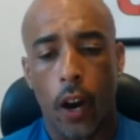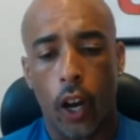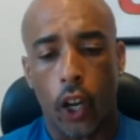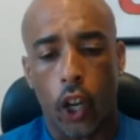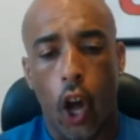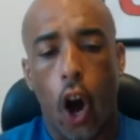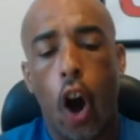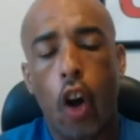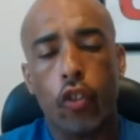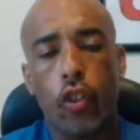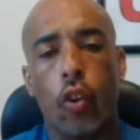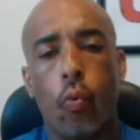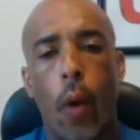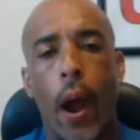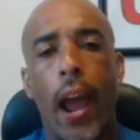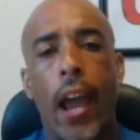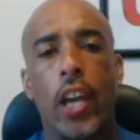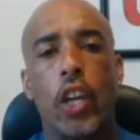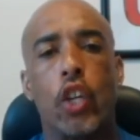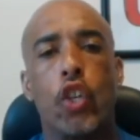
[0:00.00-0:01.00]
along the
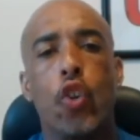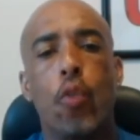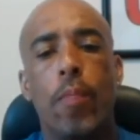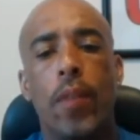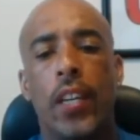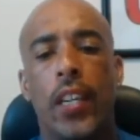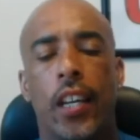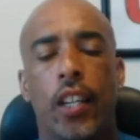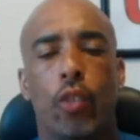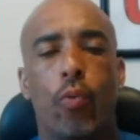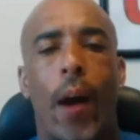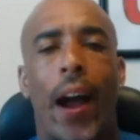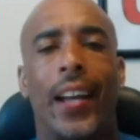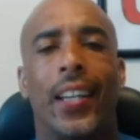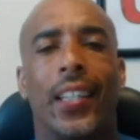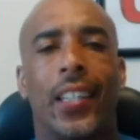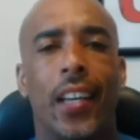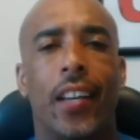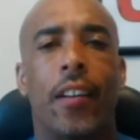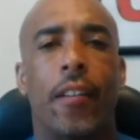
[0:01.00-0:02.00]
way, you begin to
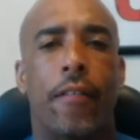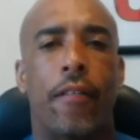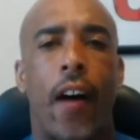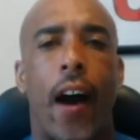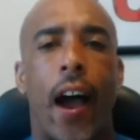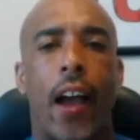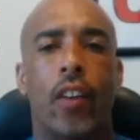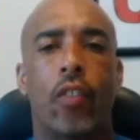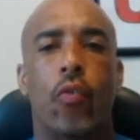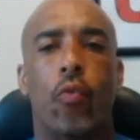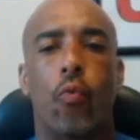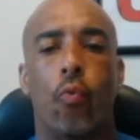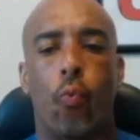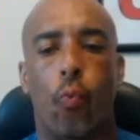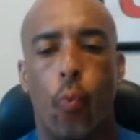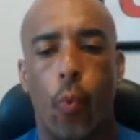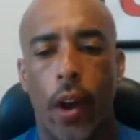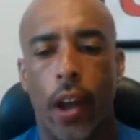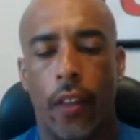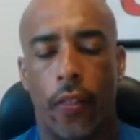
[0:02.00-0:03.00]
identify
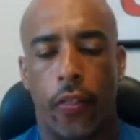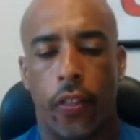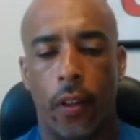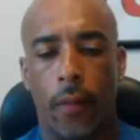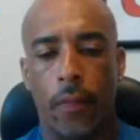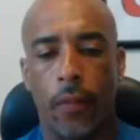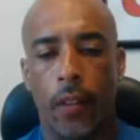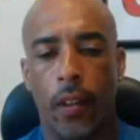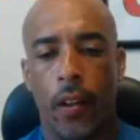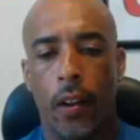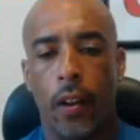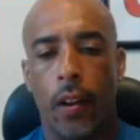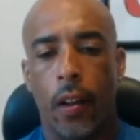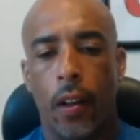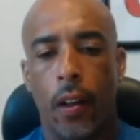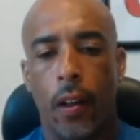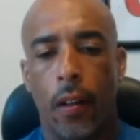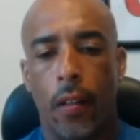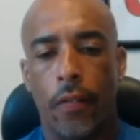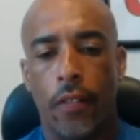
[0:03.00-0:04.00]
with
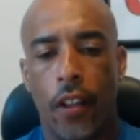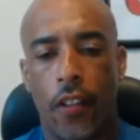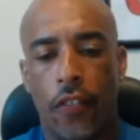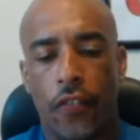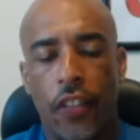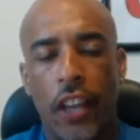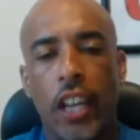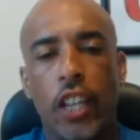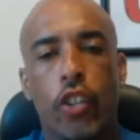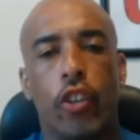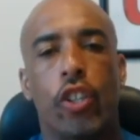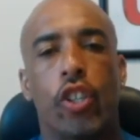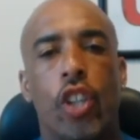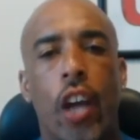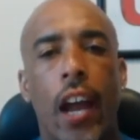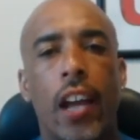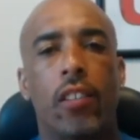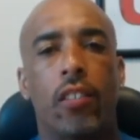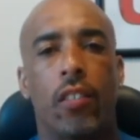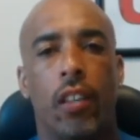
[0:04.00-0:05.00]
the thing you're
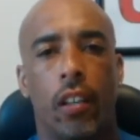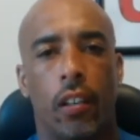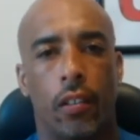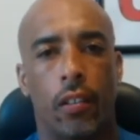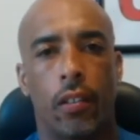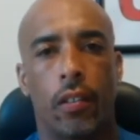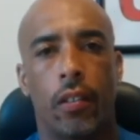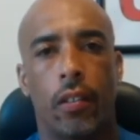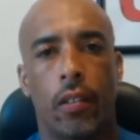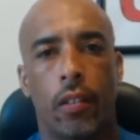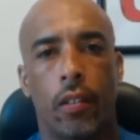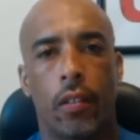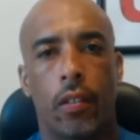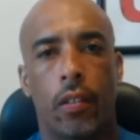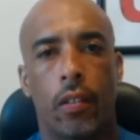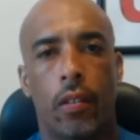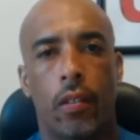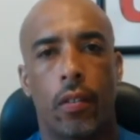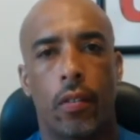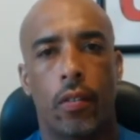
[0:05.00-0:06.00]
chasing,
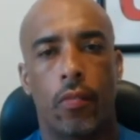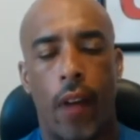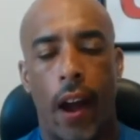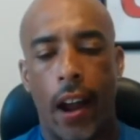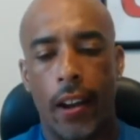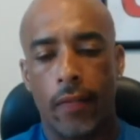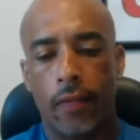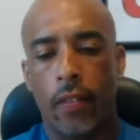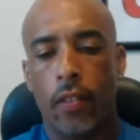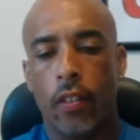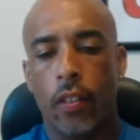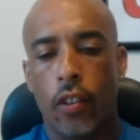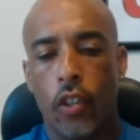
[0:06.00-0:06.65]
right?